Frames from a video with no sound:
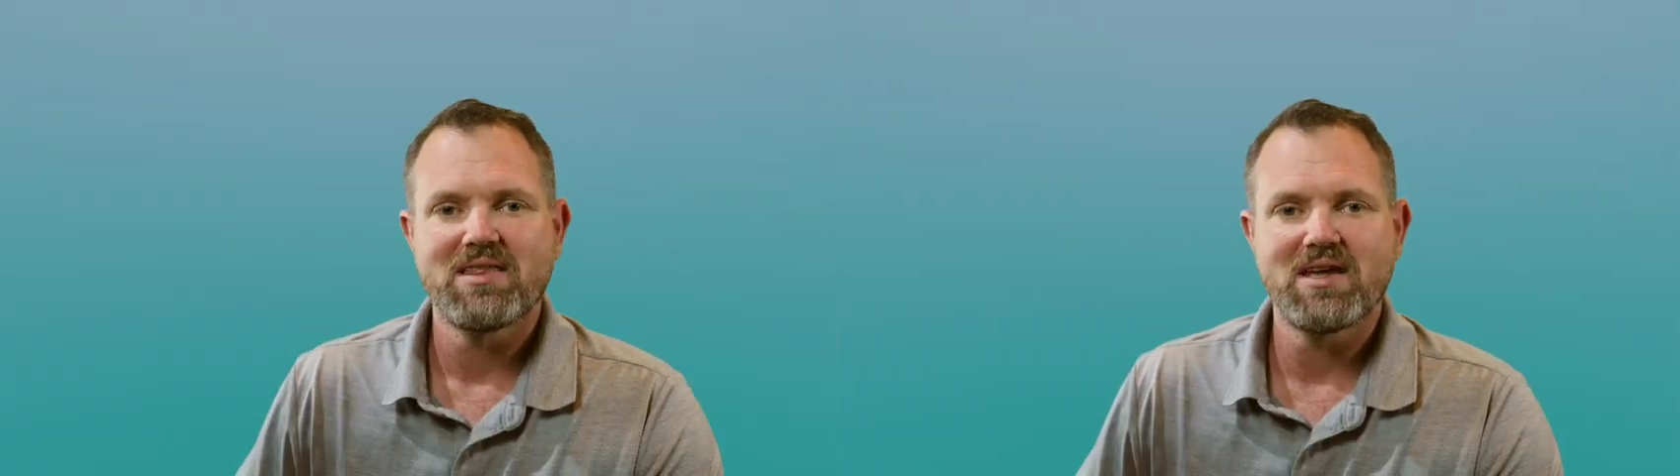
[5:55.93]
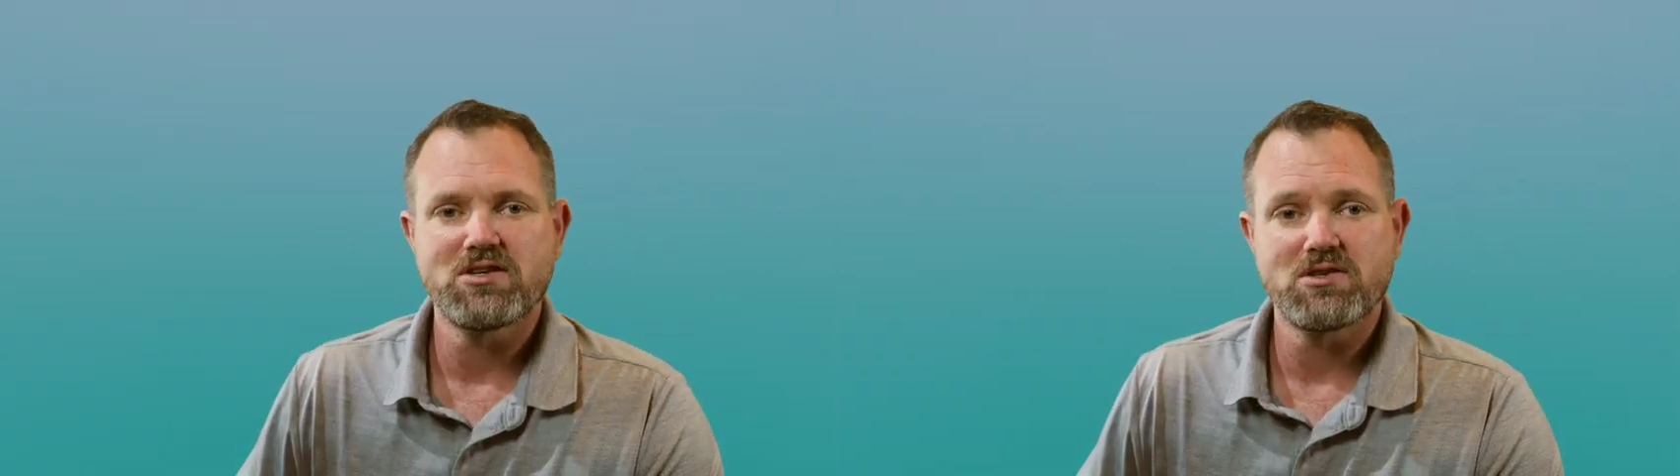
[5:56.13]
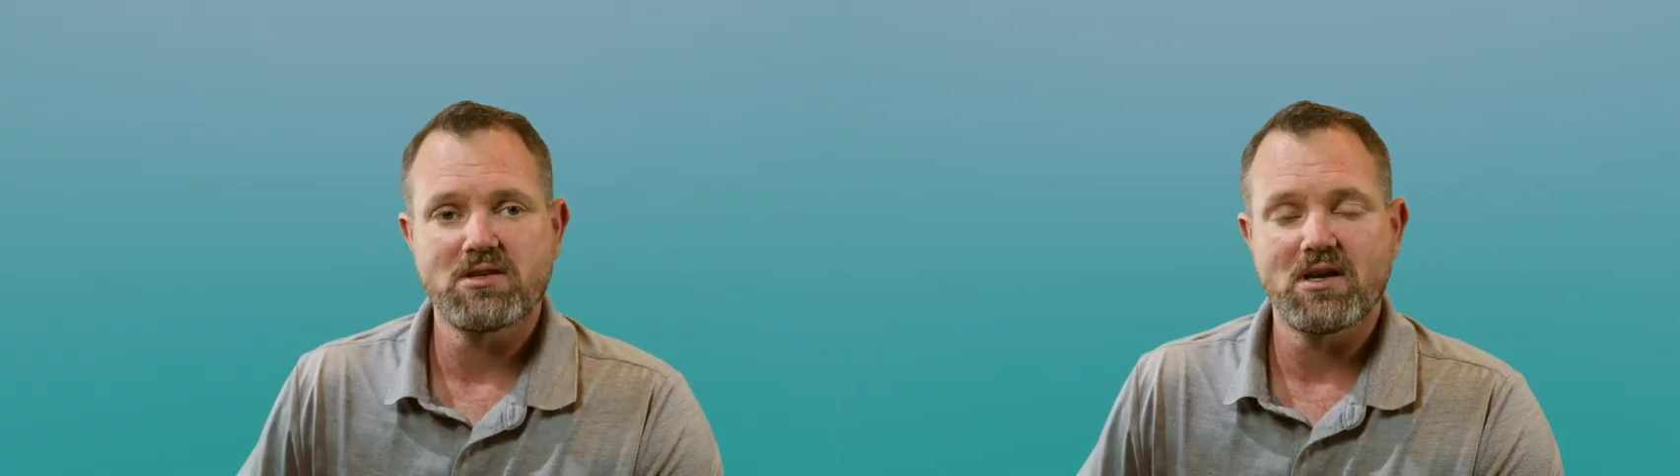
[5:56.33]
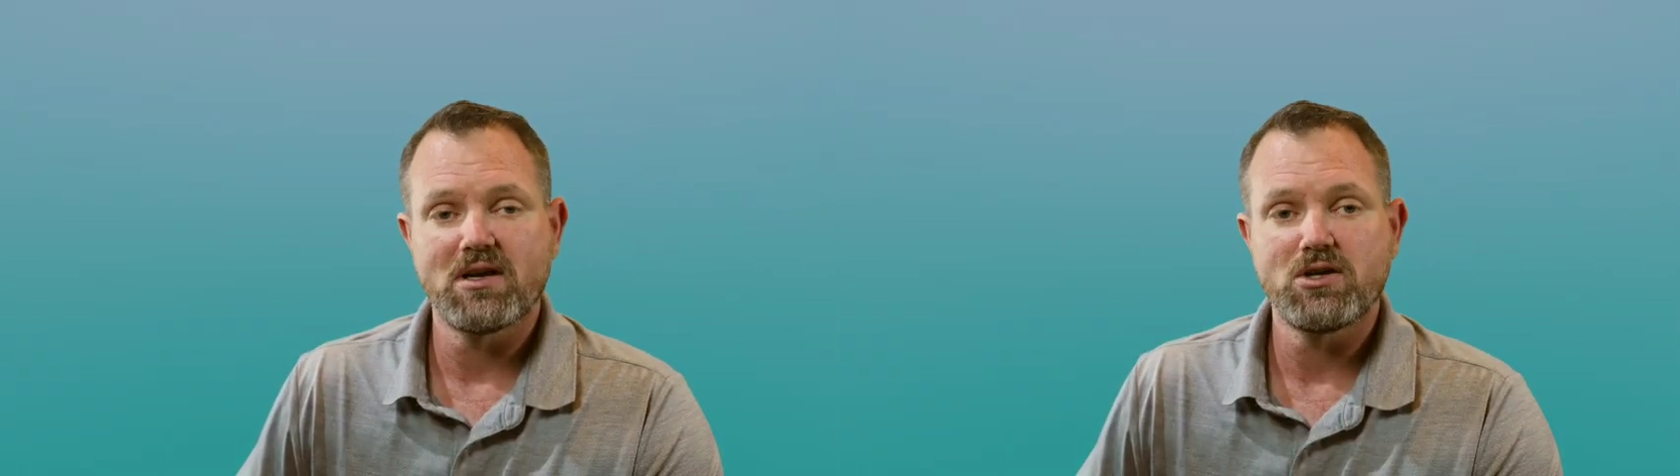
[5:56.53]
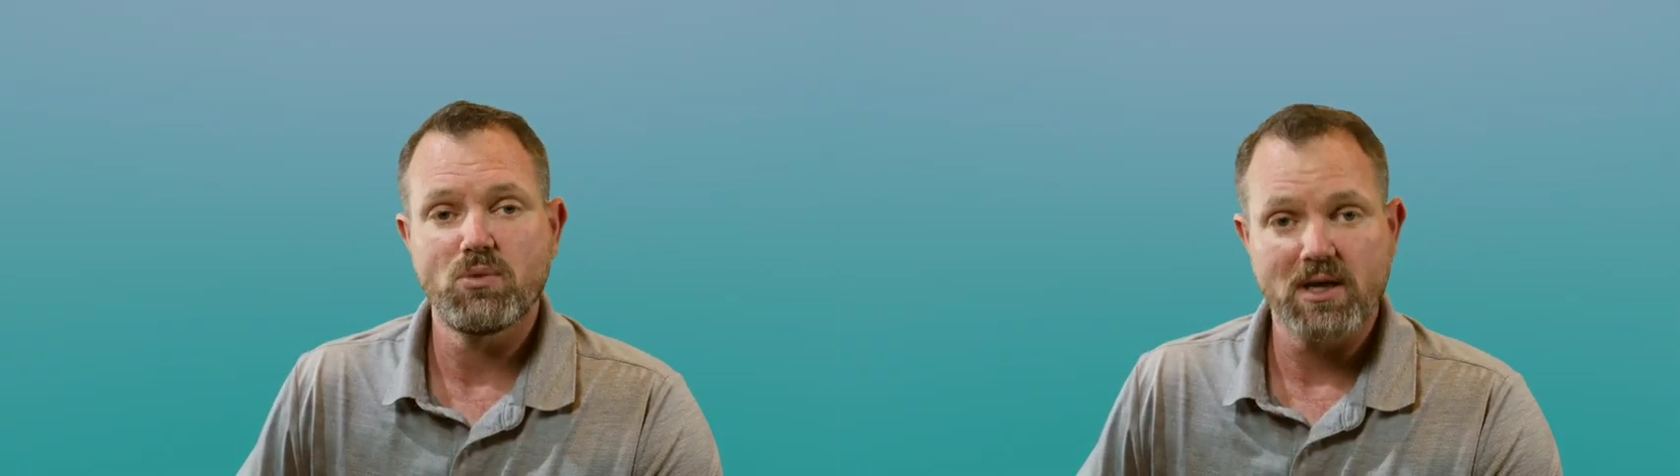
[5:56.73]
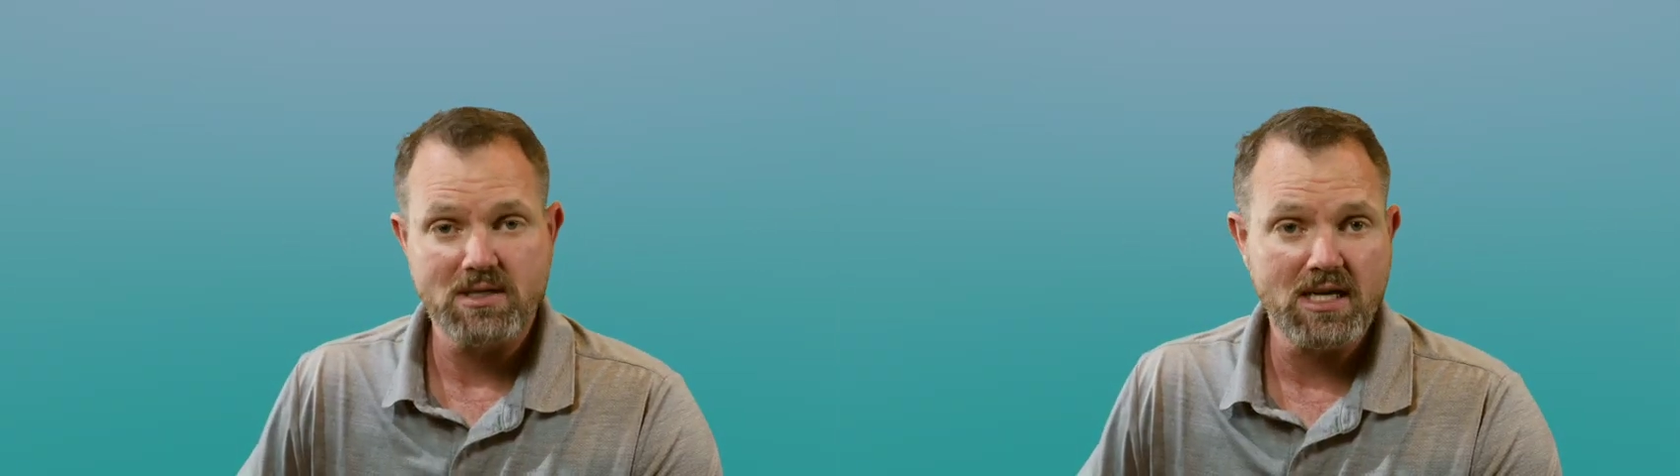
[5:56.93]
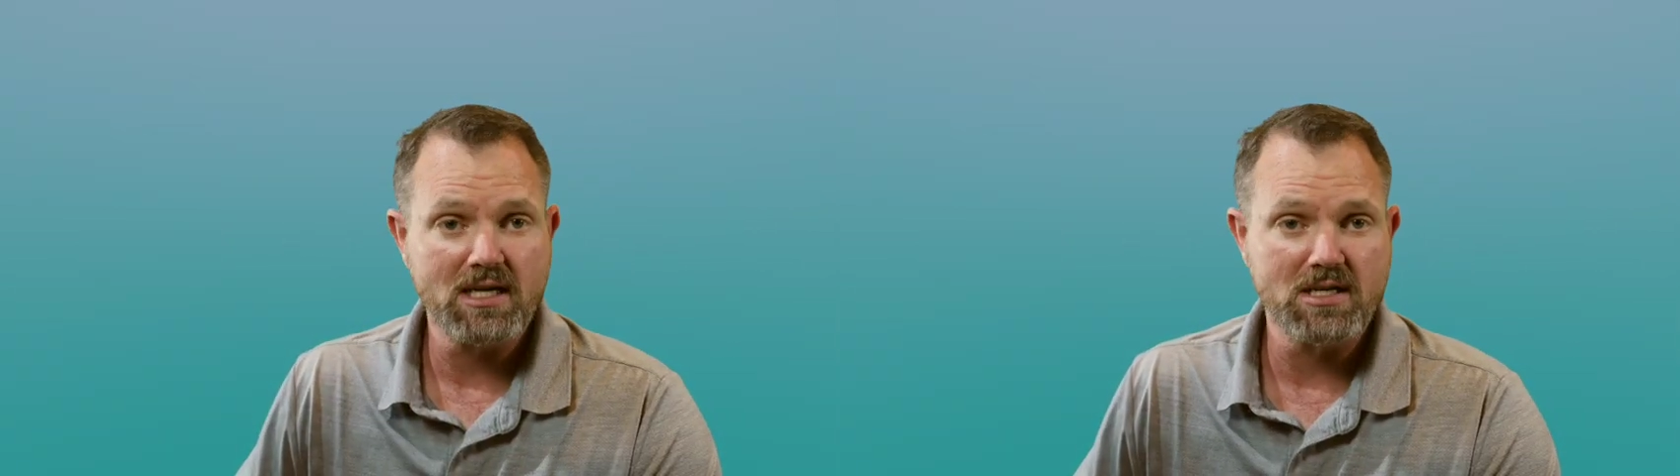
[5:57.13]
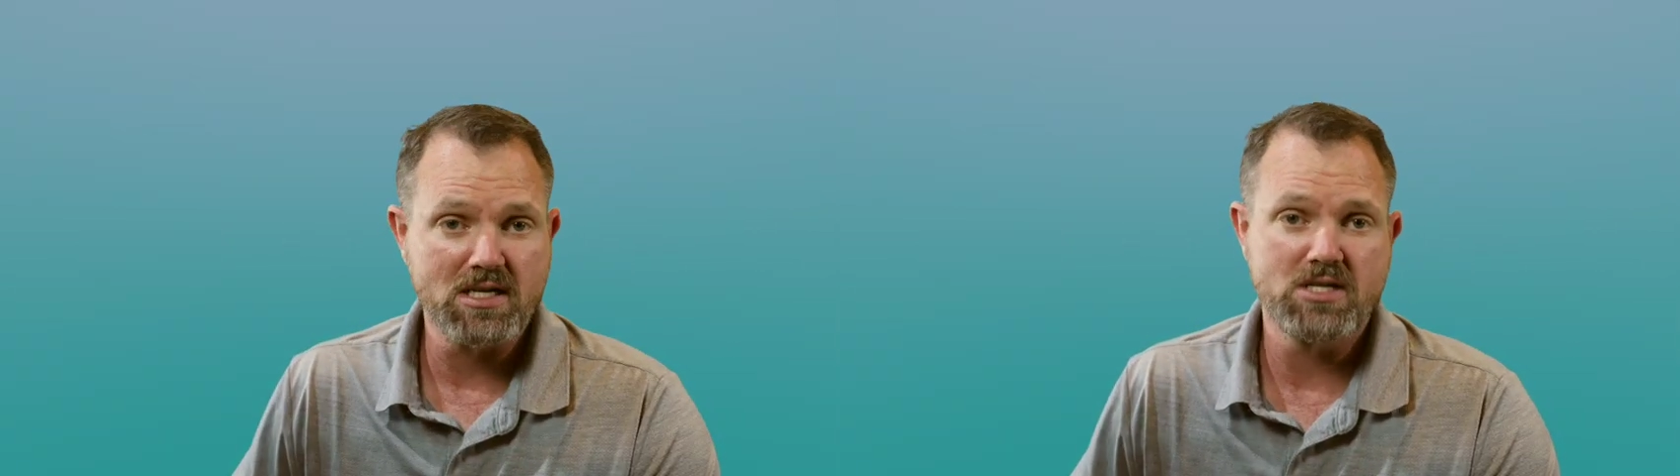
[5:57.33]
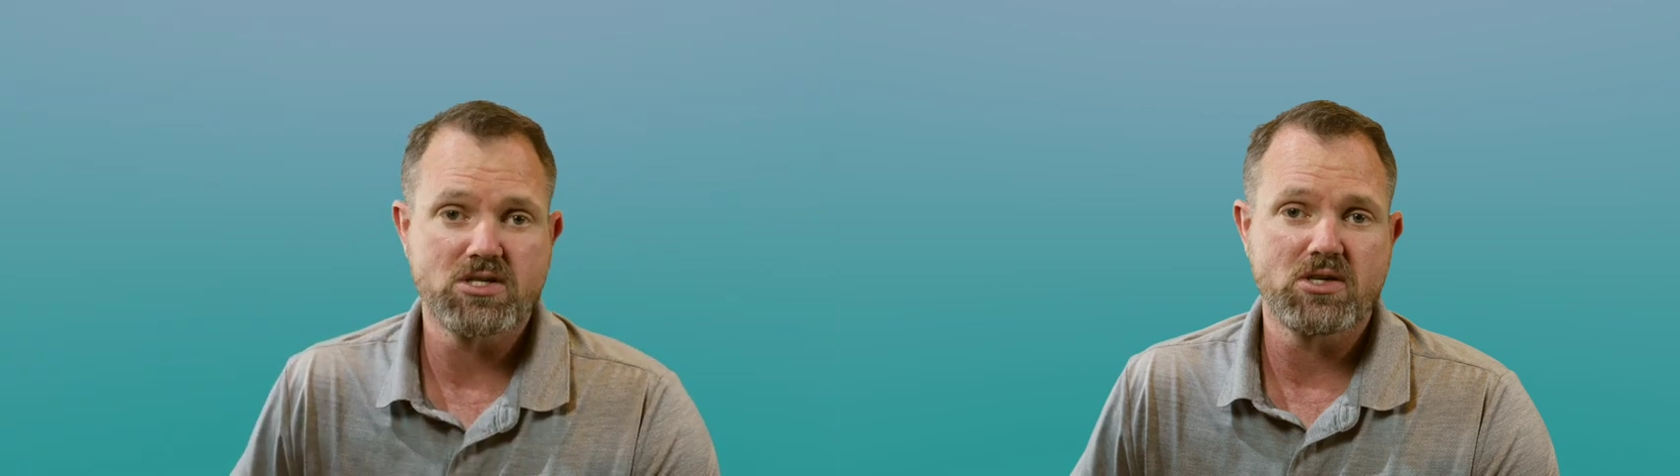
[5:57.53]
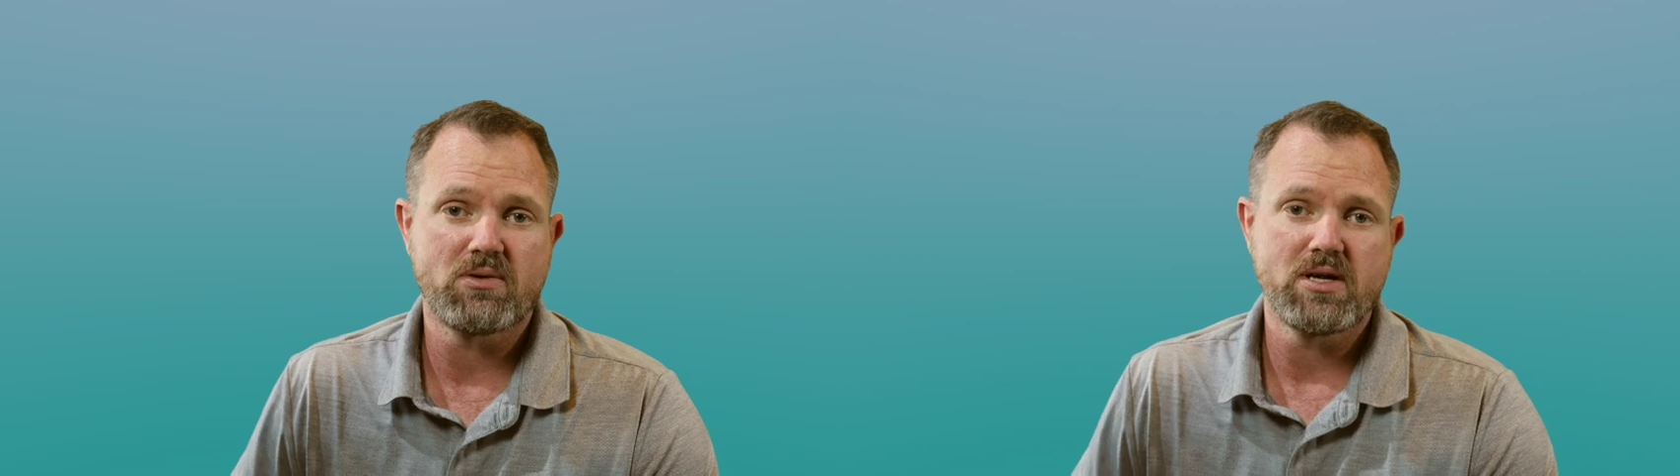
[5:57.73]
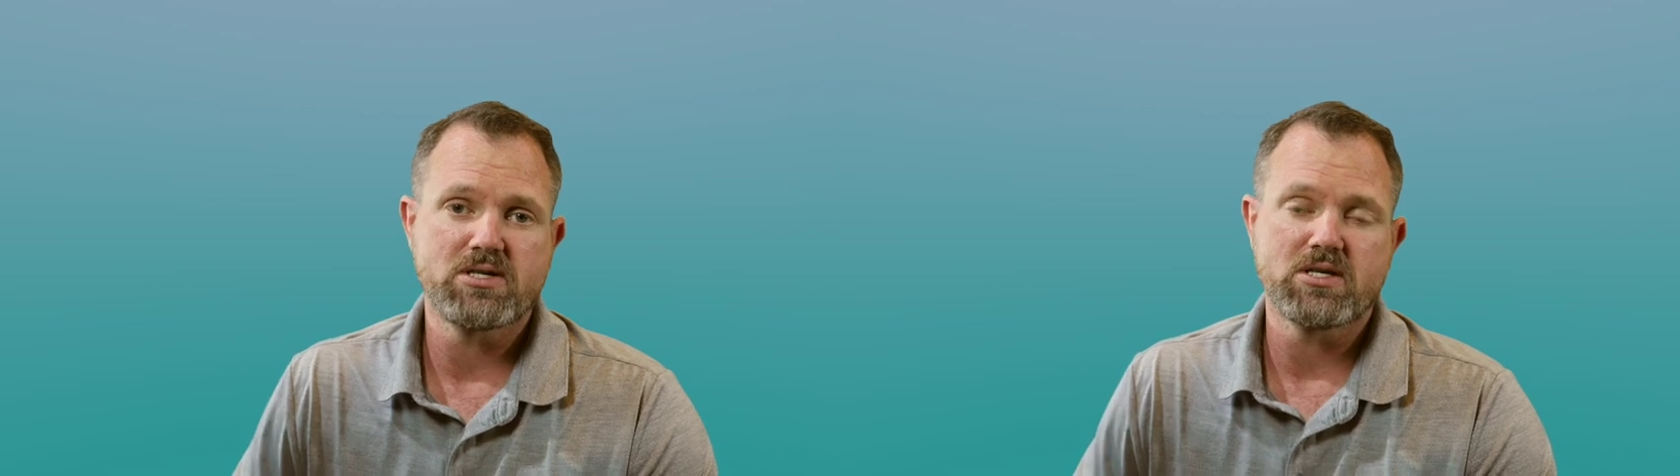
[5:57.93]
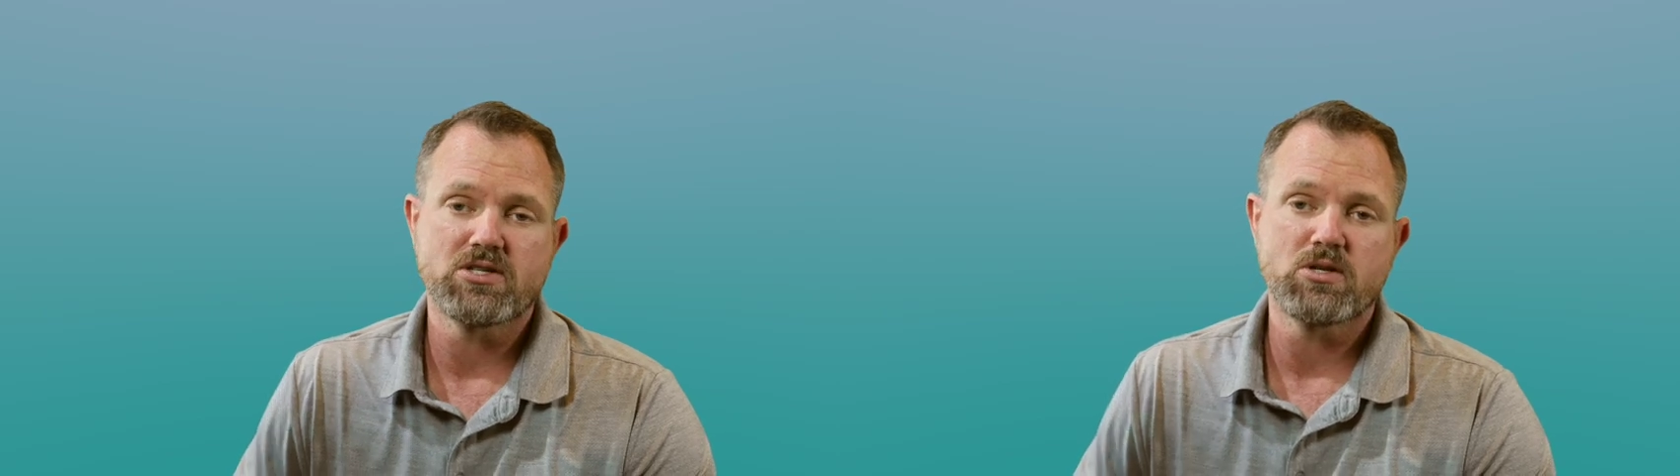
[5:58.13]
that uh, you want to take into consideration is